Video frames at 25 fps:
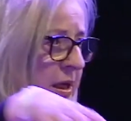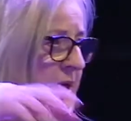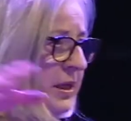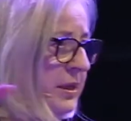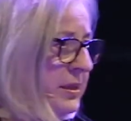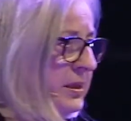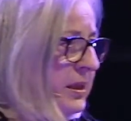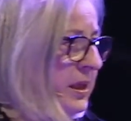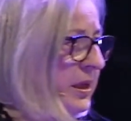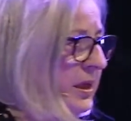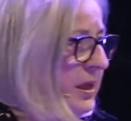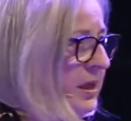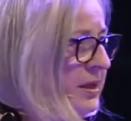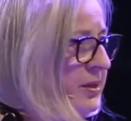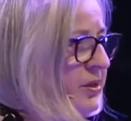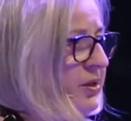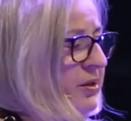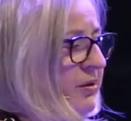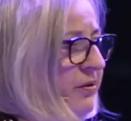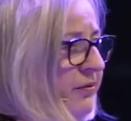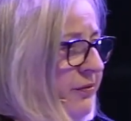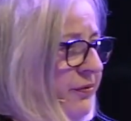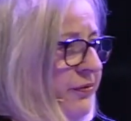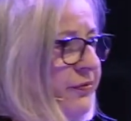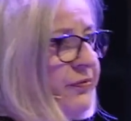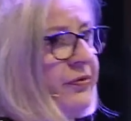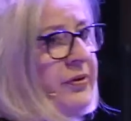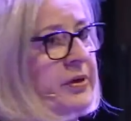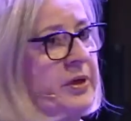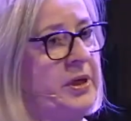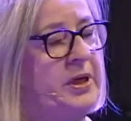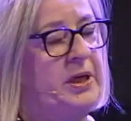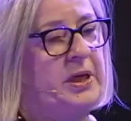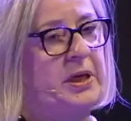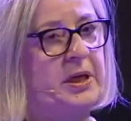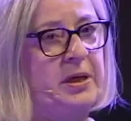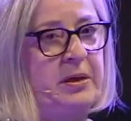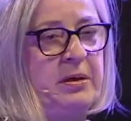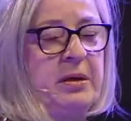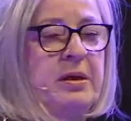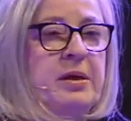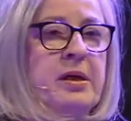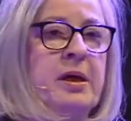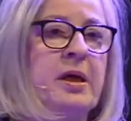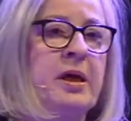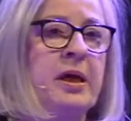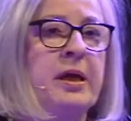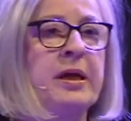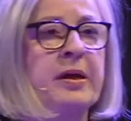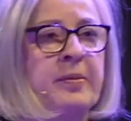lots of
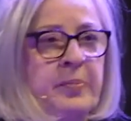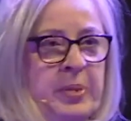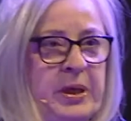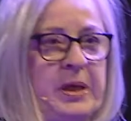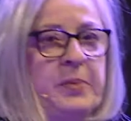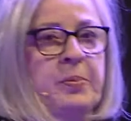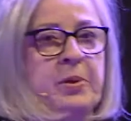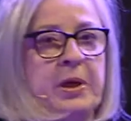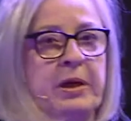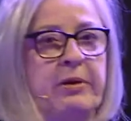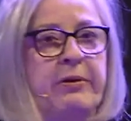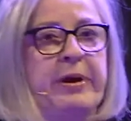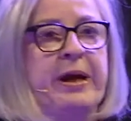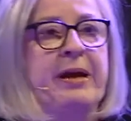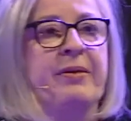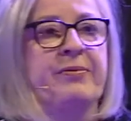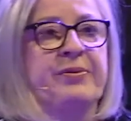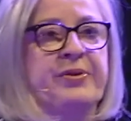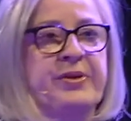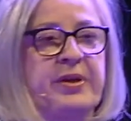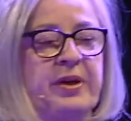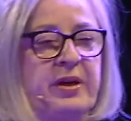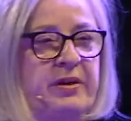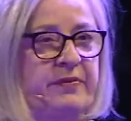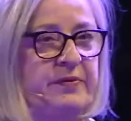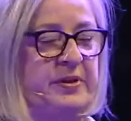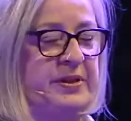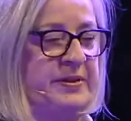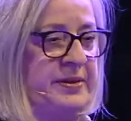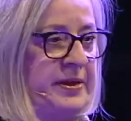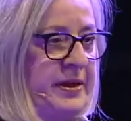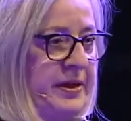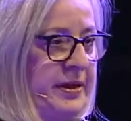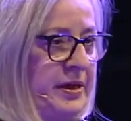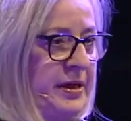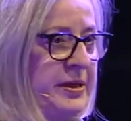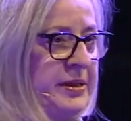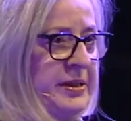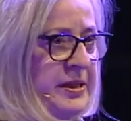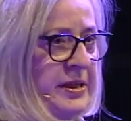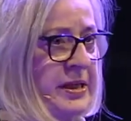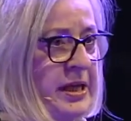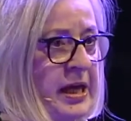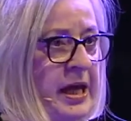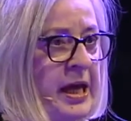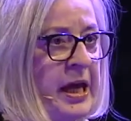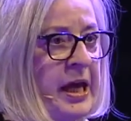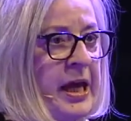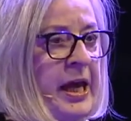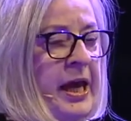people around servicing us.
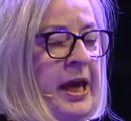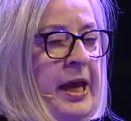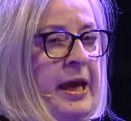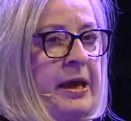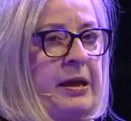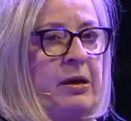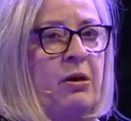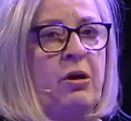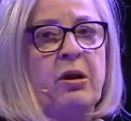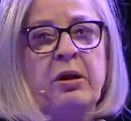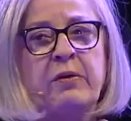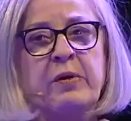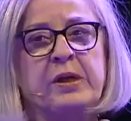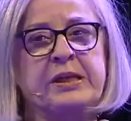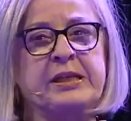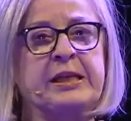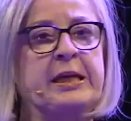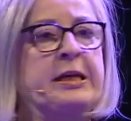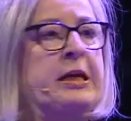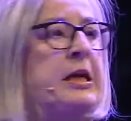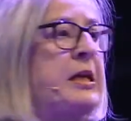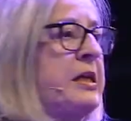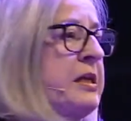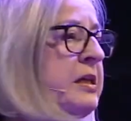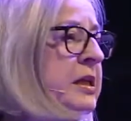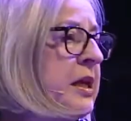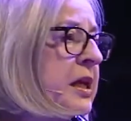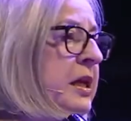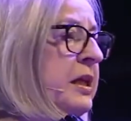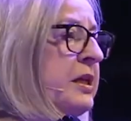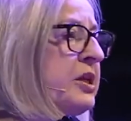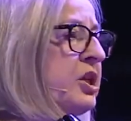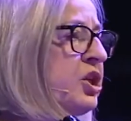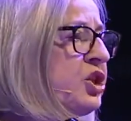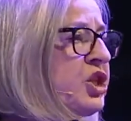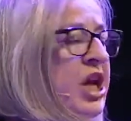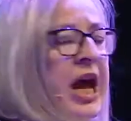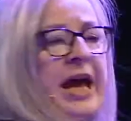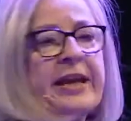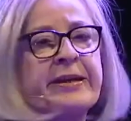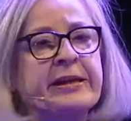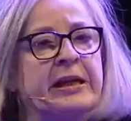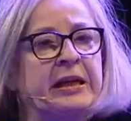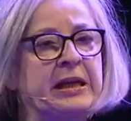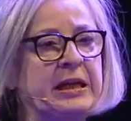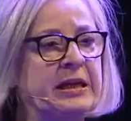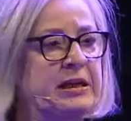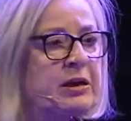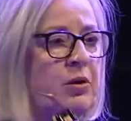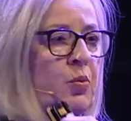And all of a sudden, the
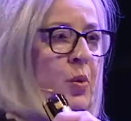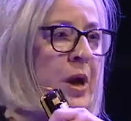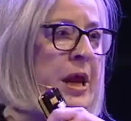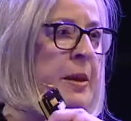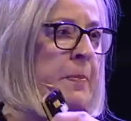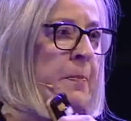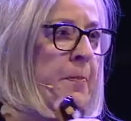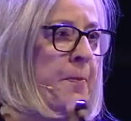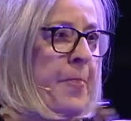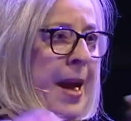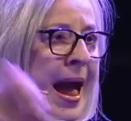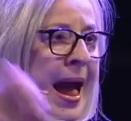chandelier went